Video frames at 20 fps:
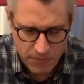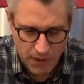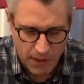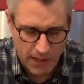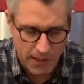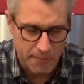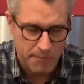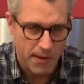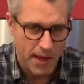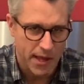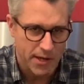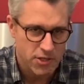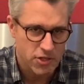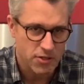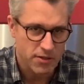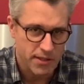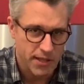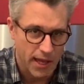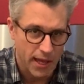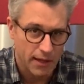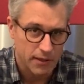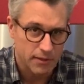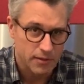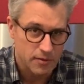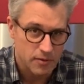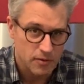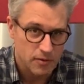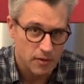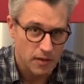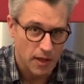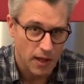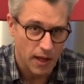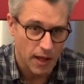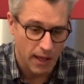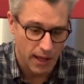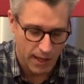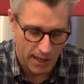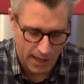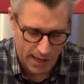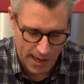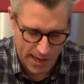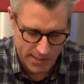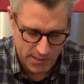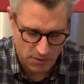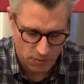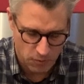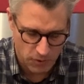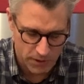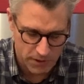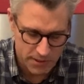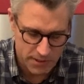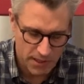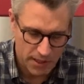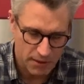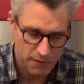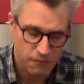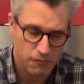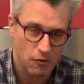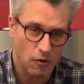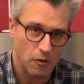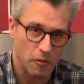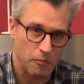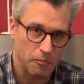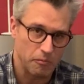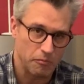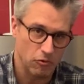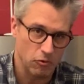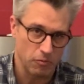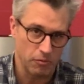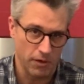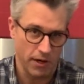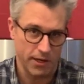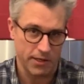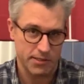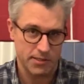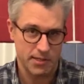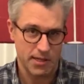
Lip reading: Imagine that as a wheel set from Bluebricks,